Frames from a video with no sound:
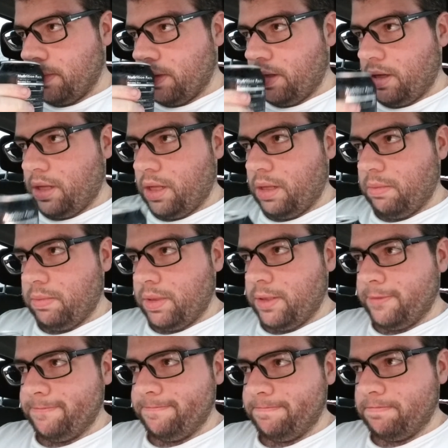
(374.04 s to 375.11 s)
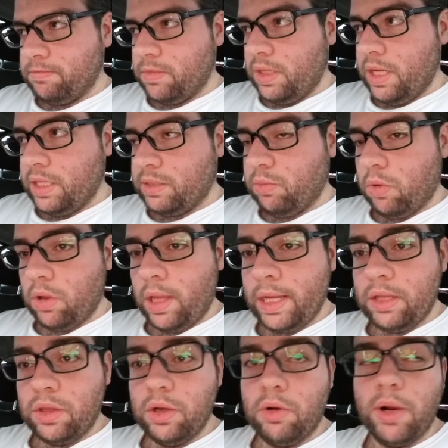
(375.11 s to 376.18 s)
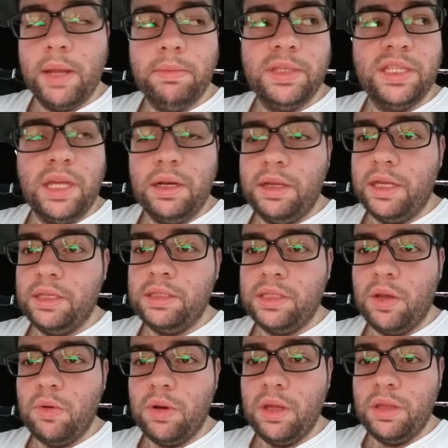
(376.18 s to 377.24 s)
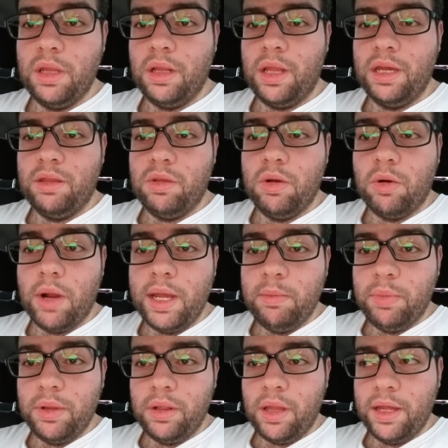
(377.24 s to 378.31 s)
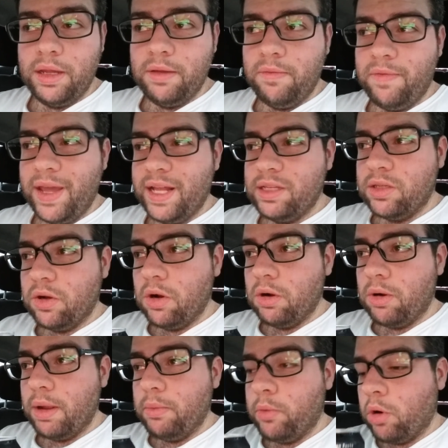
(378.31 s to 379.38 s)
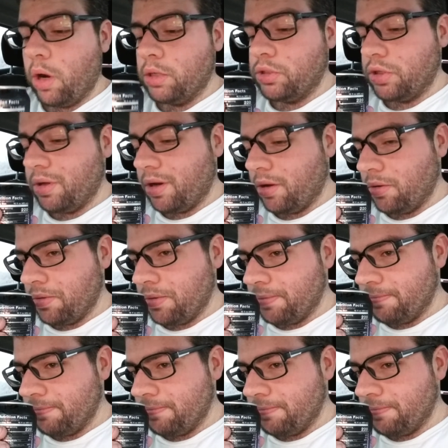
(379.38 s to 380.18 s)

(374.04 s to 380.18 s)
Yeah, it's more like the grape Sunkissed soda than like the grape like Fanta or Grape Crush, you know?